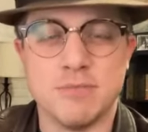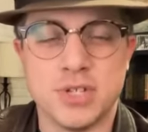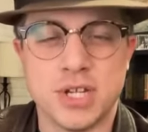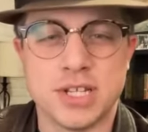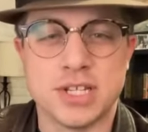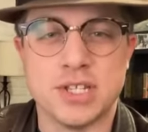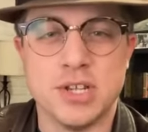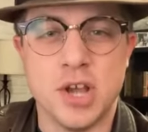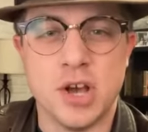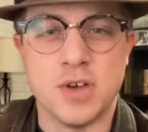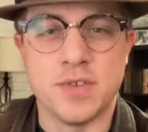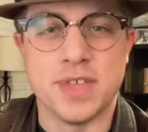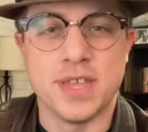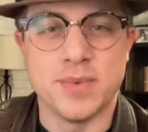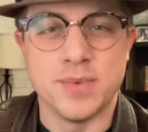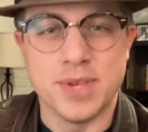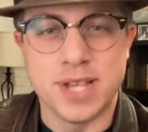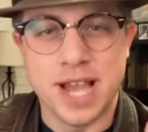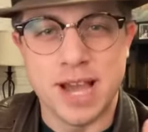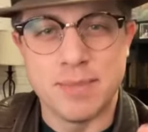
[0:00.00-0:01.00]
just know
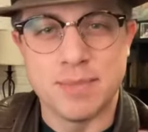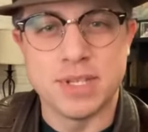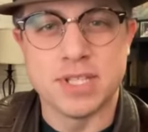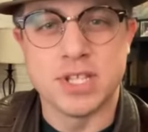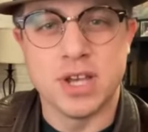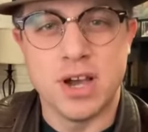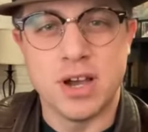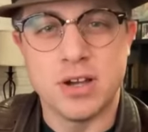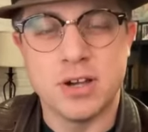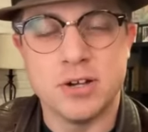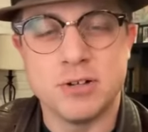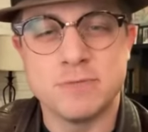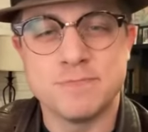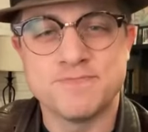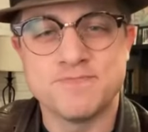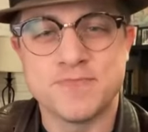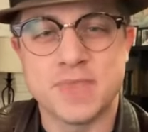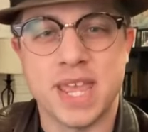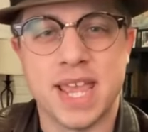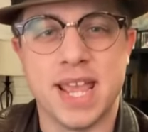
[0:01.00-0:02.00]
that we got
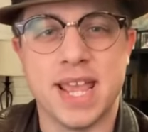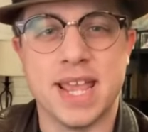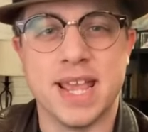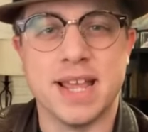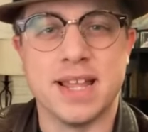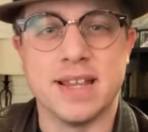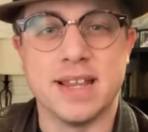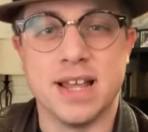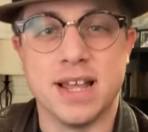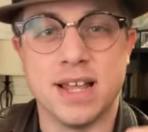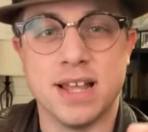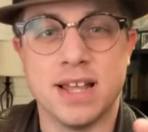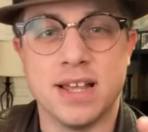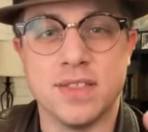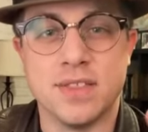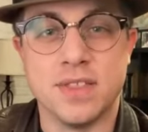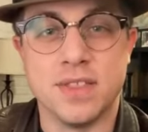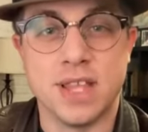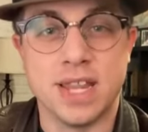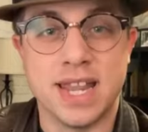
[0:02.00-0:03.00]
Matango, and
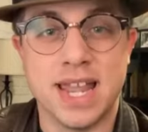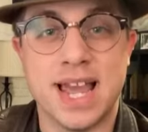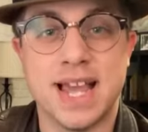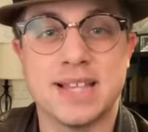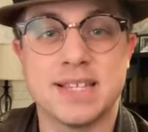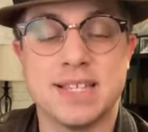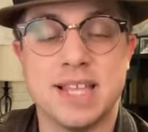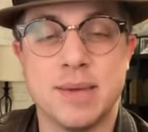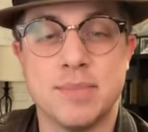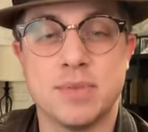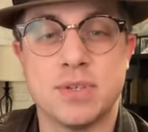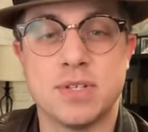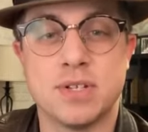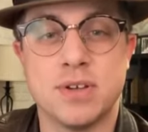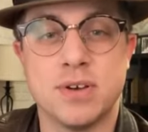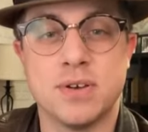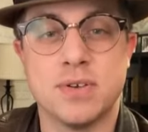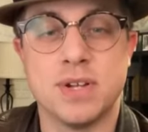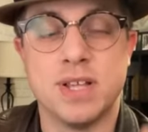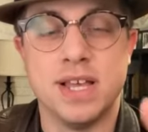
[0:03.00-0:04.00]
the last
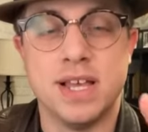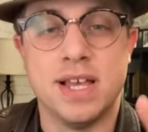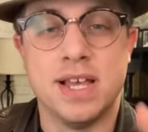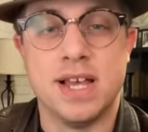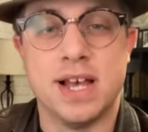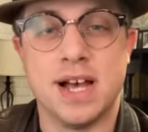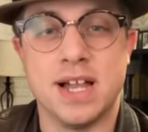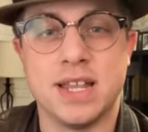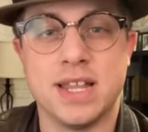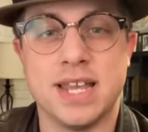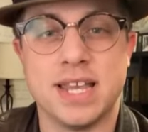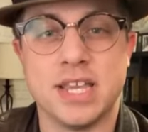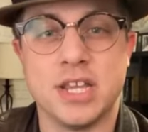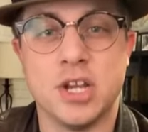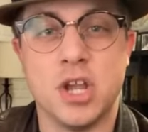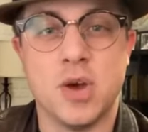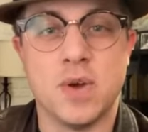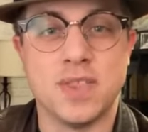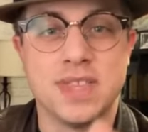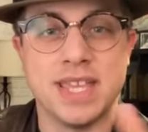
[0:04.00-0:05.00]
episode, I'll let
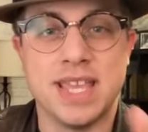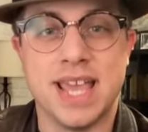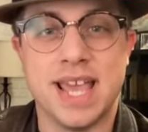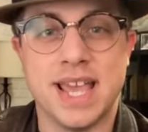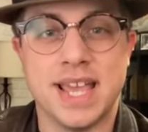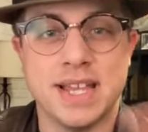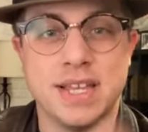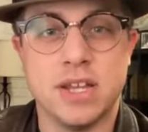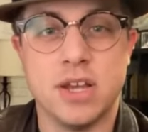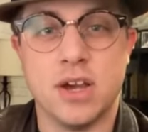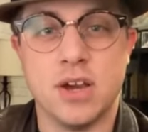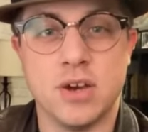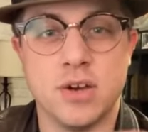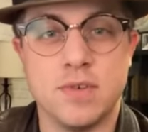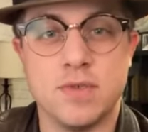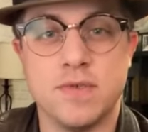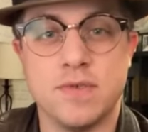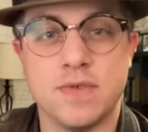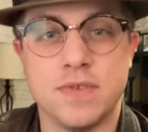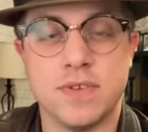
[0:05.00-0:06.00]
you know at the end
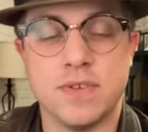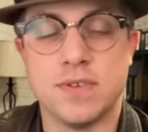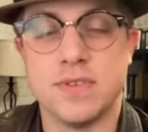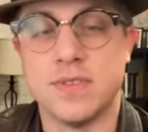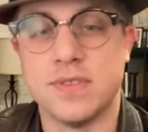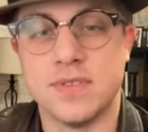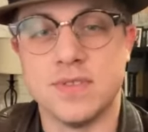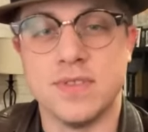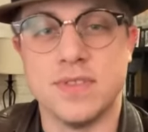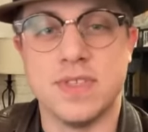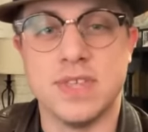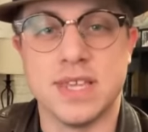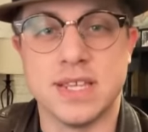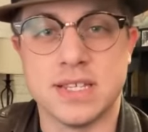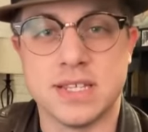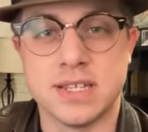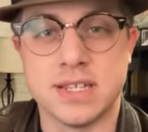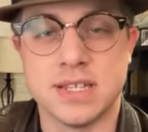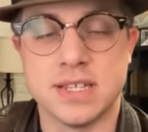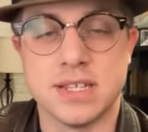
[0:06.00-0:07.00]
of
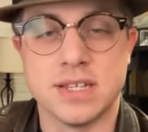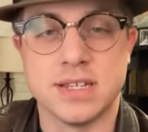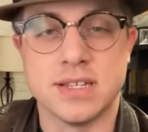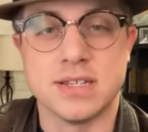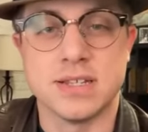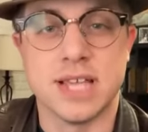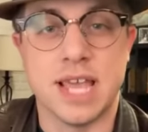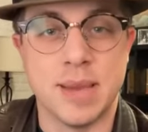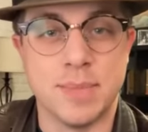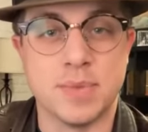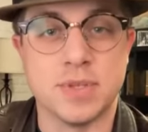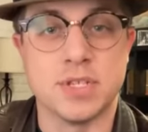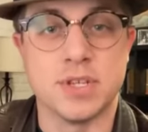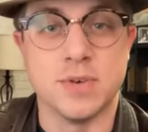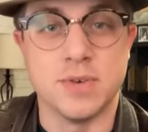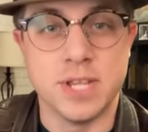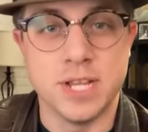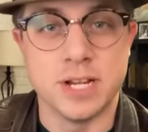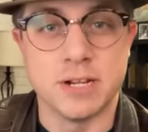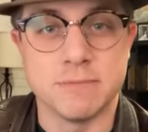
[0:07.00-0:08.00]
this
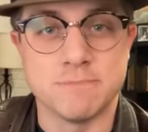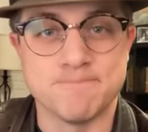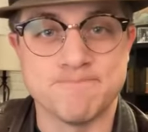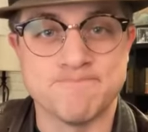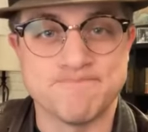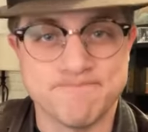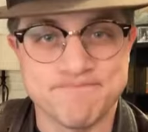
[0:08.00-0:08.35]
episode here.